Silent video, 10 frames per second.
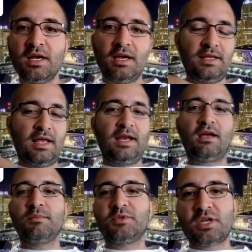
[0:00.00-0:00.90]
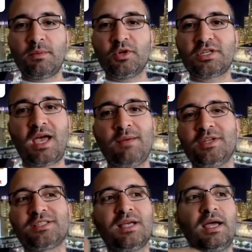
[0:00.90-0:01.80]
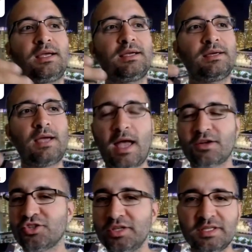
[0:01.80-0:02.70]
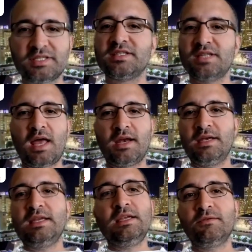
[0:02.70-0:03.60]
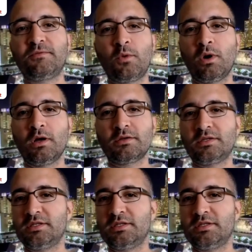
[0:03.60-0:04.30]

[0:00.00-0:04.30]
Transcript: and then it comes summertime, it's like, actually, this is not a need for us.